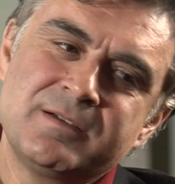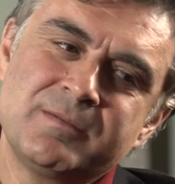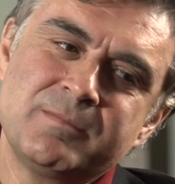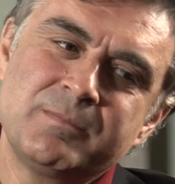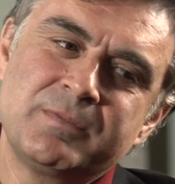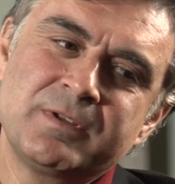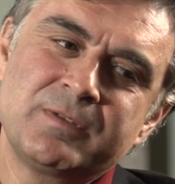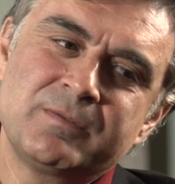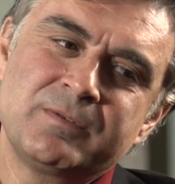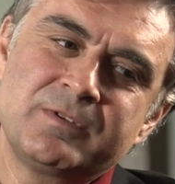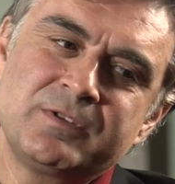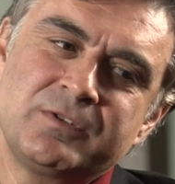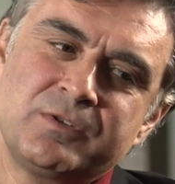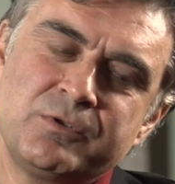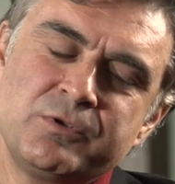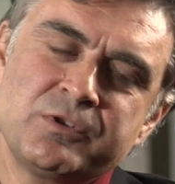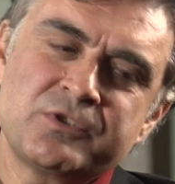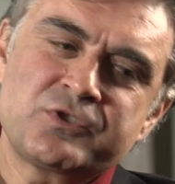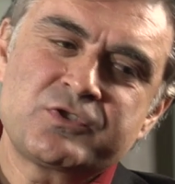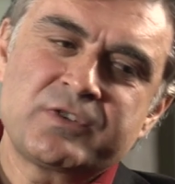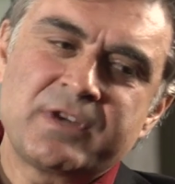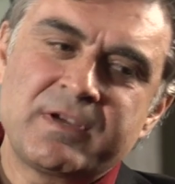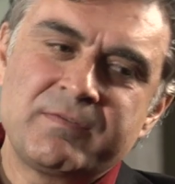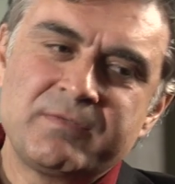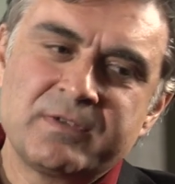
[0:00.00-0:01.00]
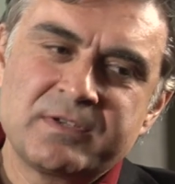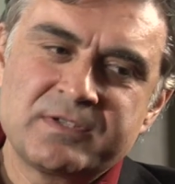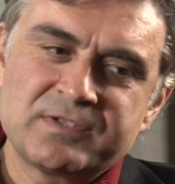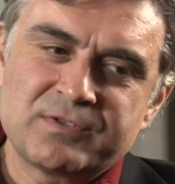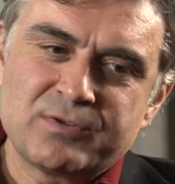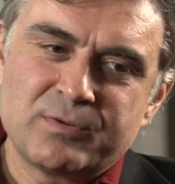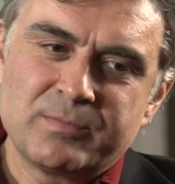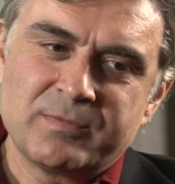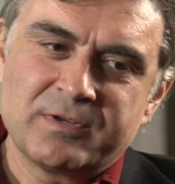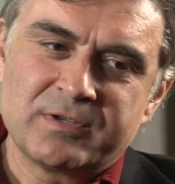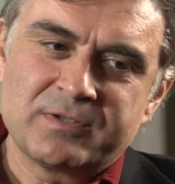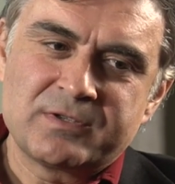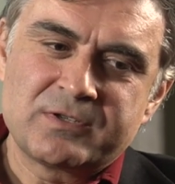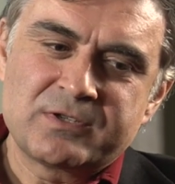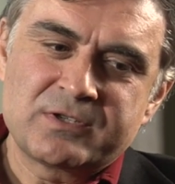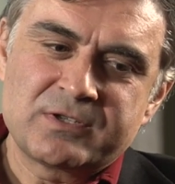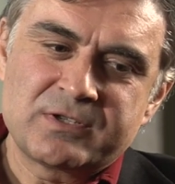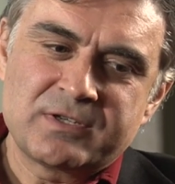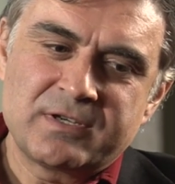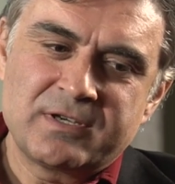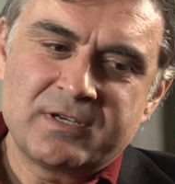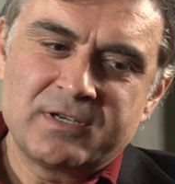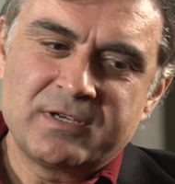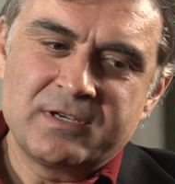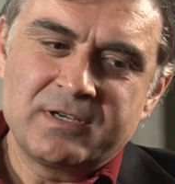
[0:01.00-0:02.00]
But you're traveling so much,
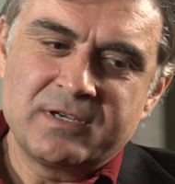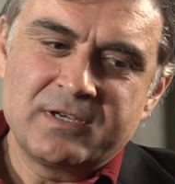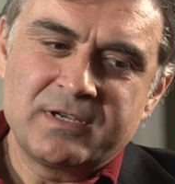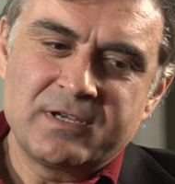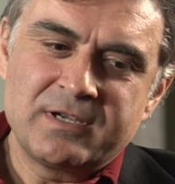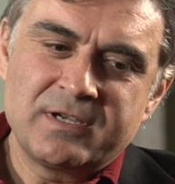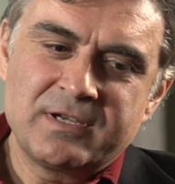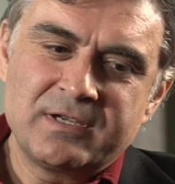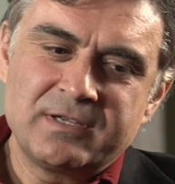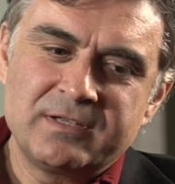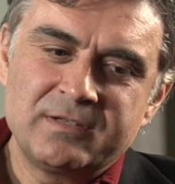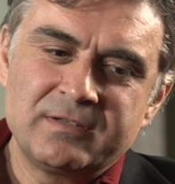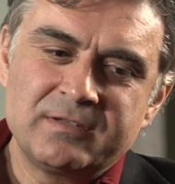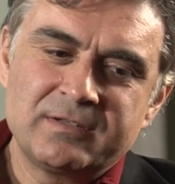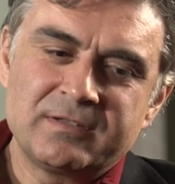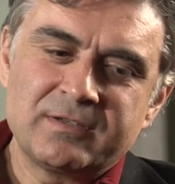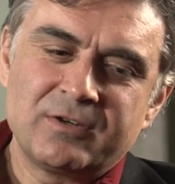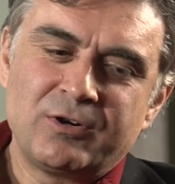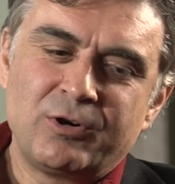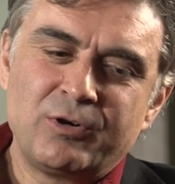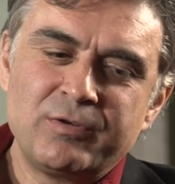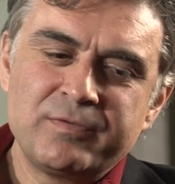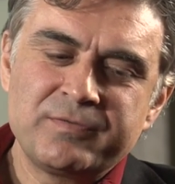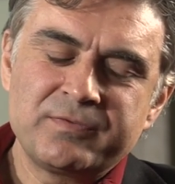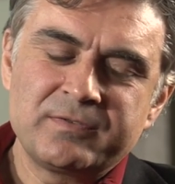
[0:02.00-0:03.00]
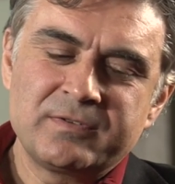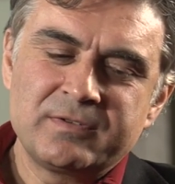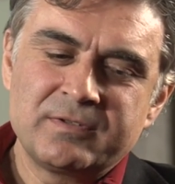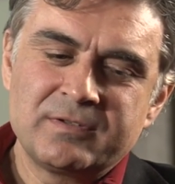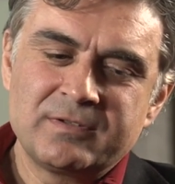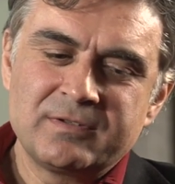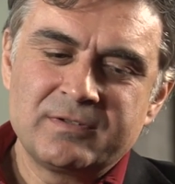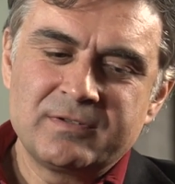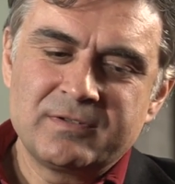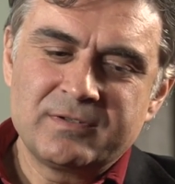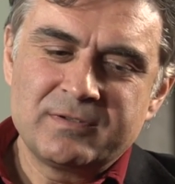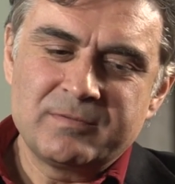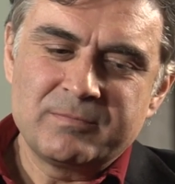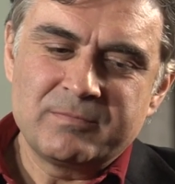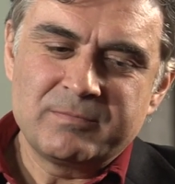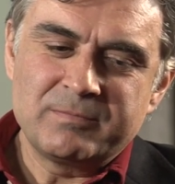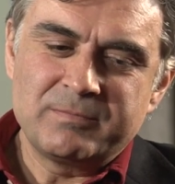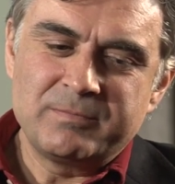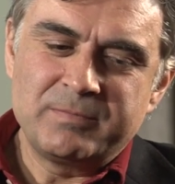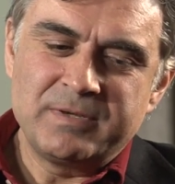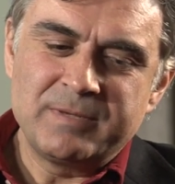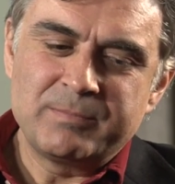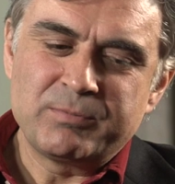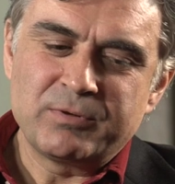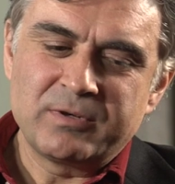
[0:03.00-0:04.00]
and often
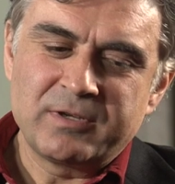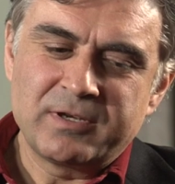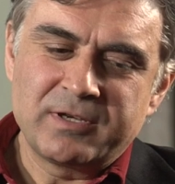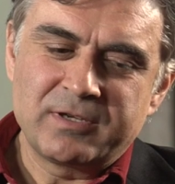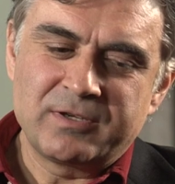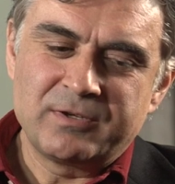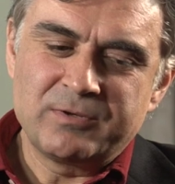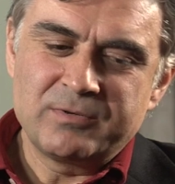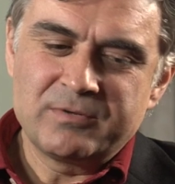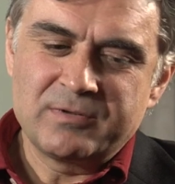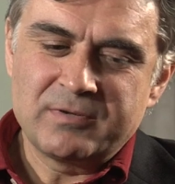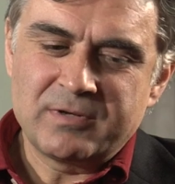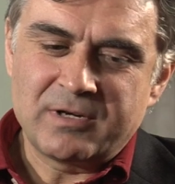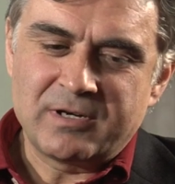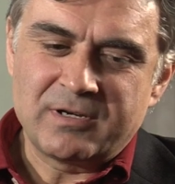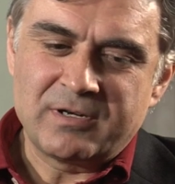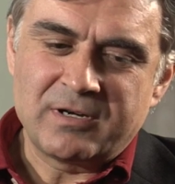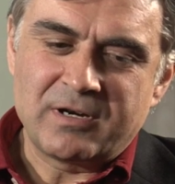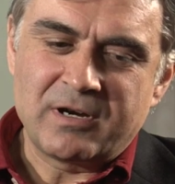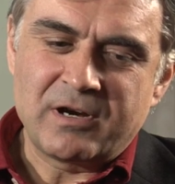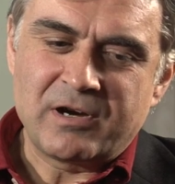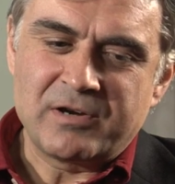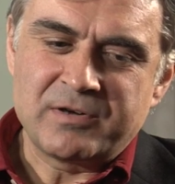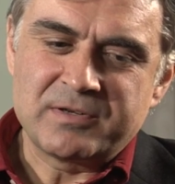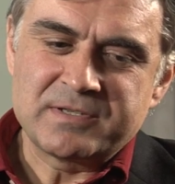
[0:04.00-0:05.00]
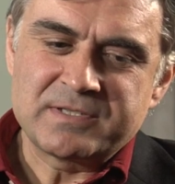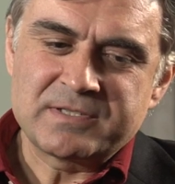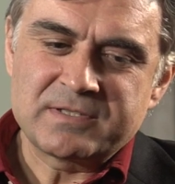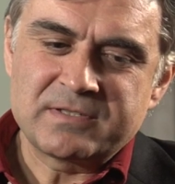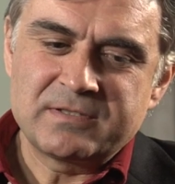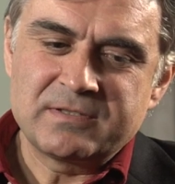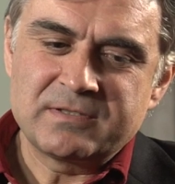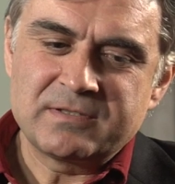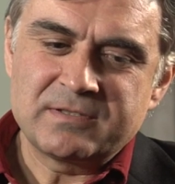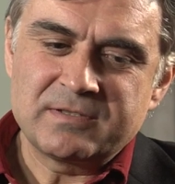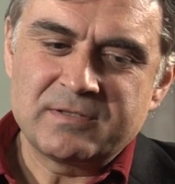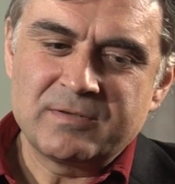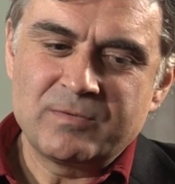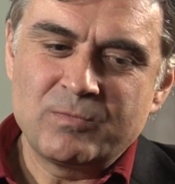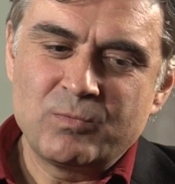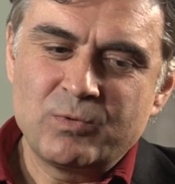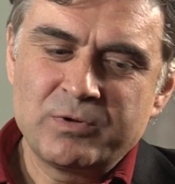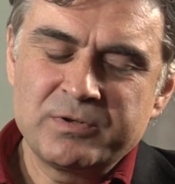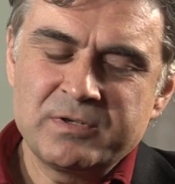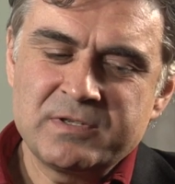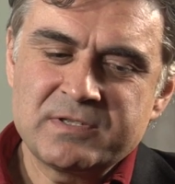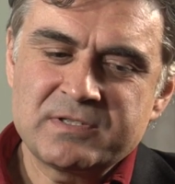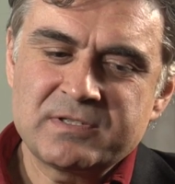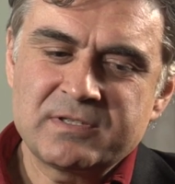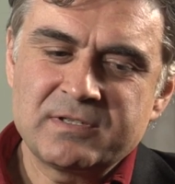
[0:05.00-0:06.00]
people like you are asked,
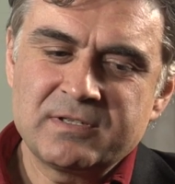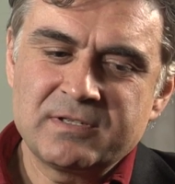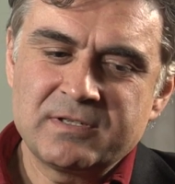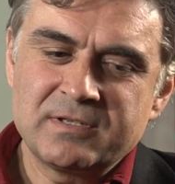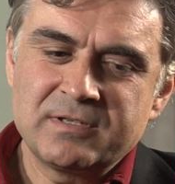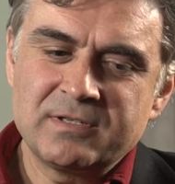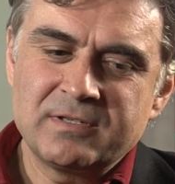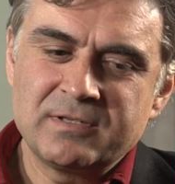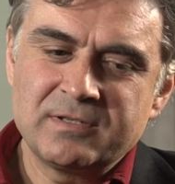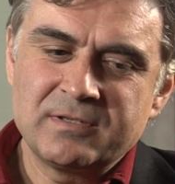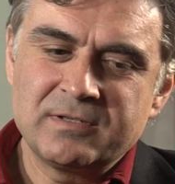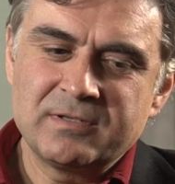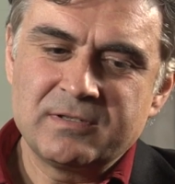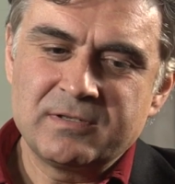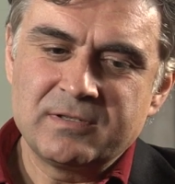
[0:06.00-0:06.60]
what is the